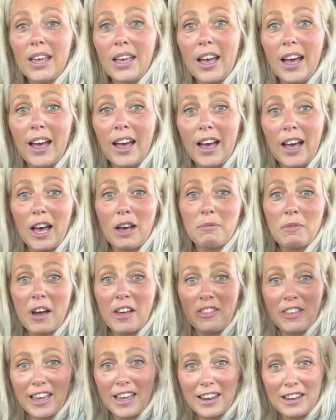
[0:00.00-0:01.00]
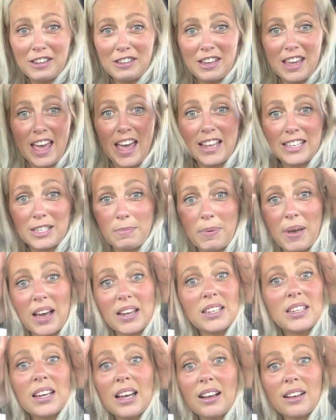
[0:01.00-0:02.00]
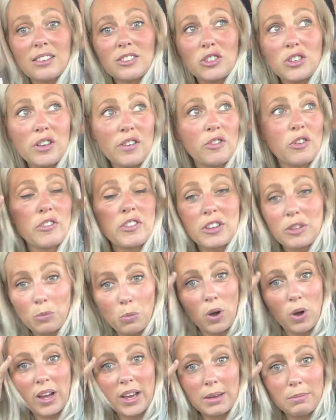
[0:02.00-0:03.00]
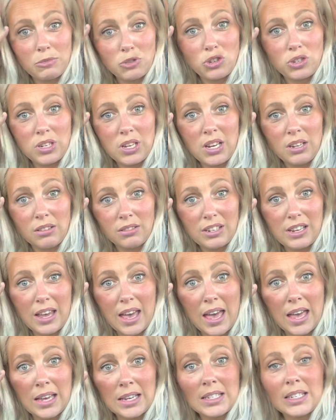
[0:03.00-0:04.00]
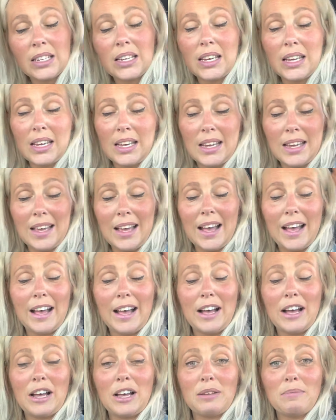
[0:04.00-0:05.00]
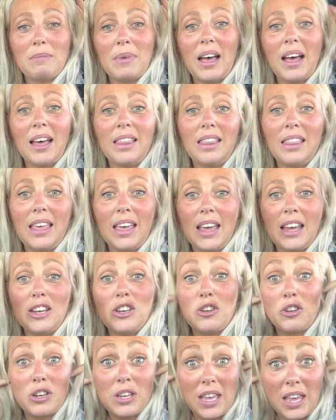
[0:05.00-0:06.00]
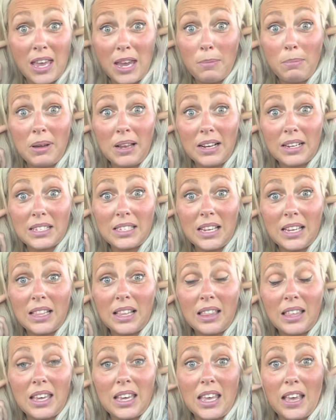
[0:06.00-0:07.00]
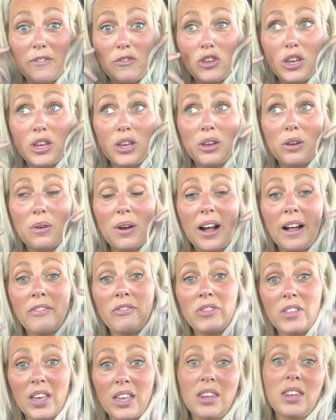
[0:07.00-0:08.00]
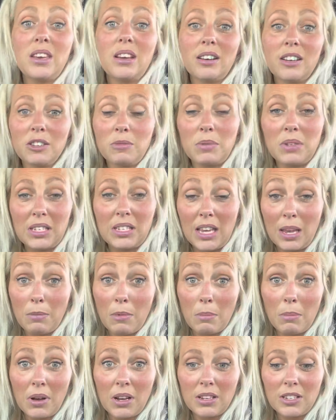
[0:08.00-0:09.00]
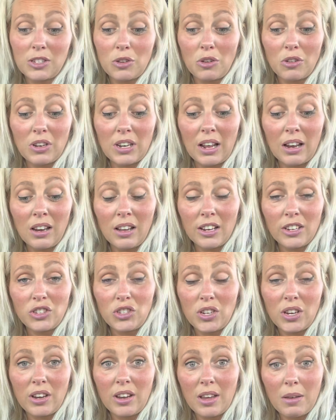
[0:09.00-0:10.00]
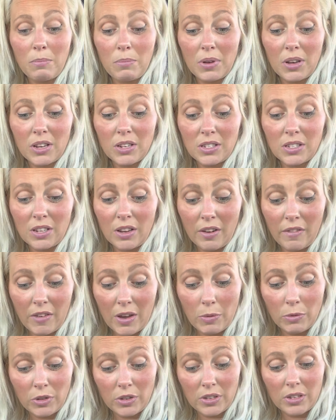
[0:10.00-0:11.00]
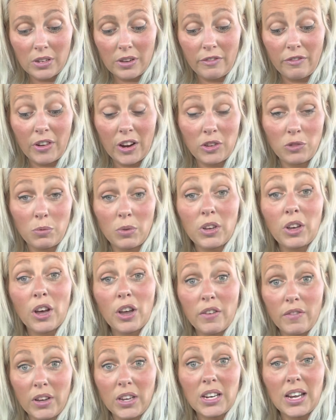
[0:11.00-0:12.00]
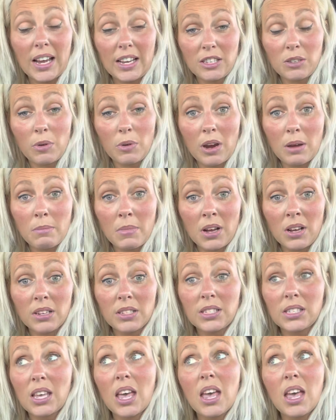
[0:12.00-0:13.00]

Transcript: and then your head's padded out, so you've got this white machine on your head, and then you got your earplugs in that they give you, and then they asked me to keep my mask on. Now last year, because of it was fresh with COVID, I had to wear a mask,